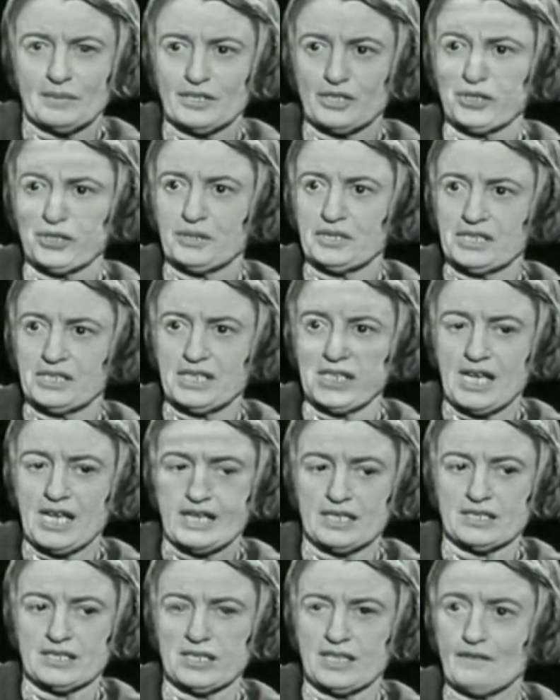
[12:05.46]
The majority
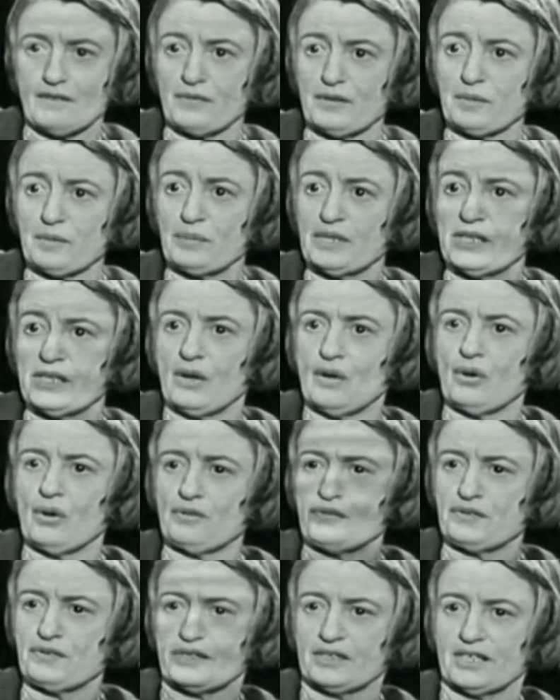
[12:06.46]
has never been
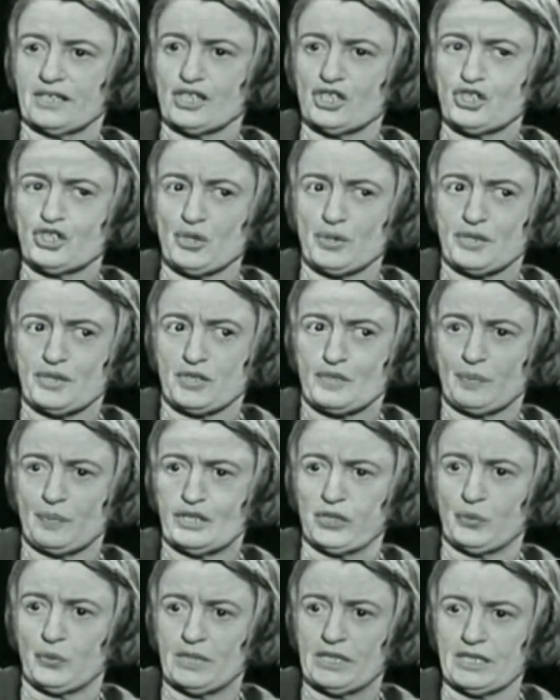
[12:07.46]
offered a choice
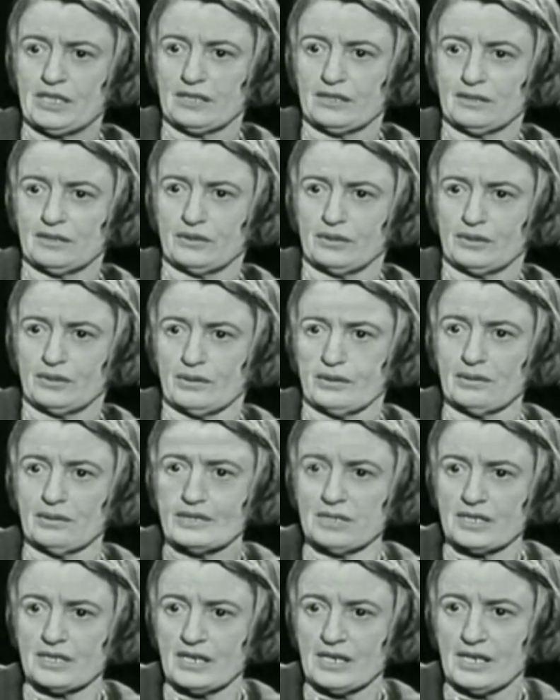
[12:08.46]
between
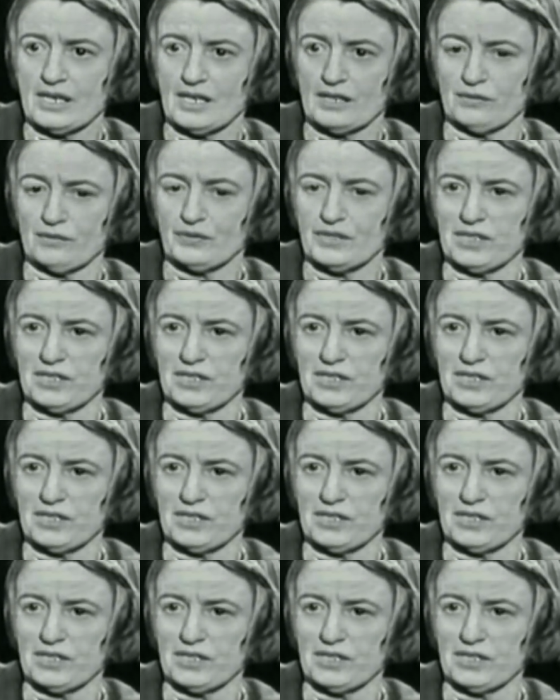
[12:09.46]
controls and